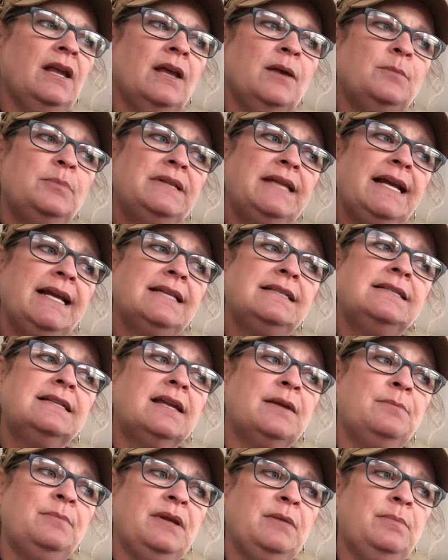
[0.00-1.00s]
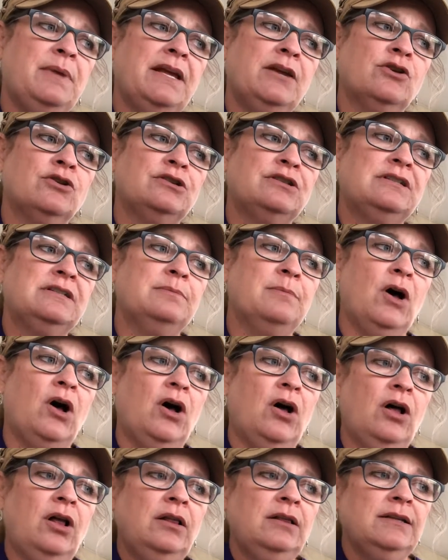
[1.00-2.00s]
Plants can be big or
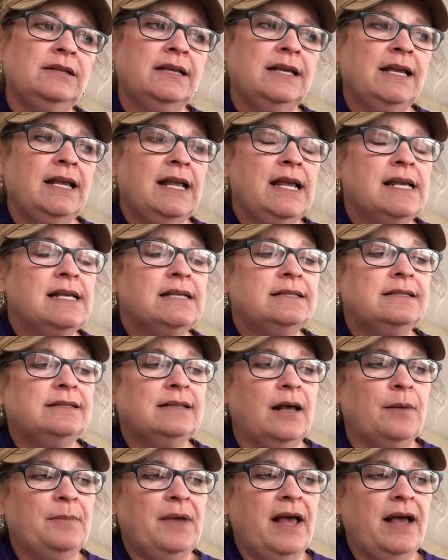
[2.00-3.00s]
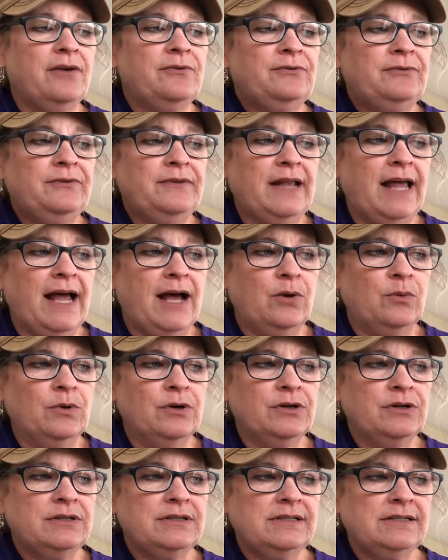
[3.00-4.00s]
small. Some have
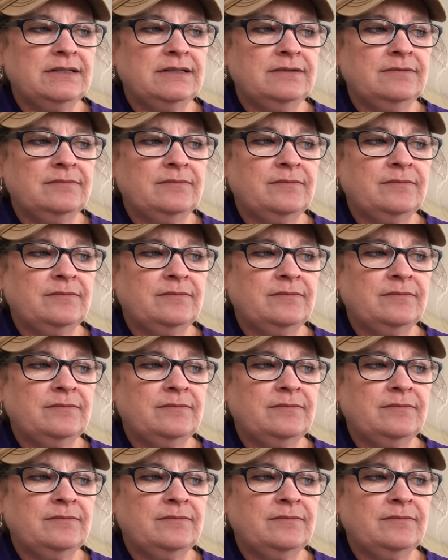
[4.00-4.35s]
flowers.